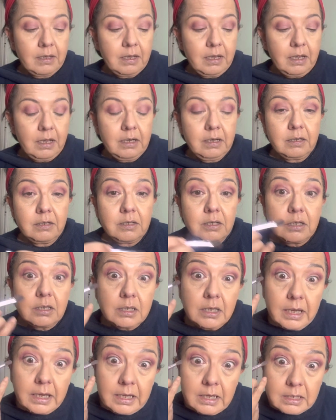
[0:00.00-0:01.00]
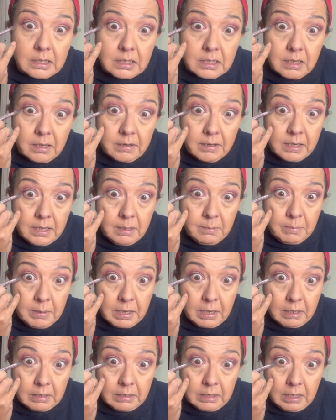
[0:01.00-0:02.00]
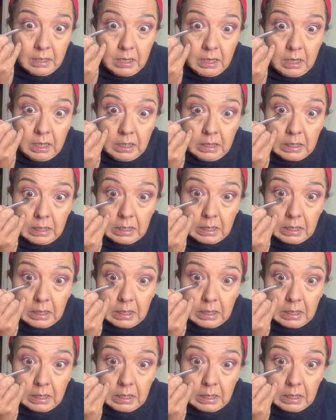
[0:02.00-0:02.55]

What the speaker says: And I just take a tiny bit underneath.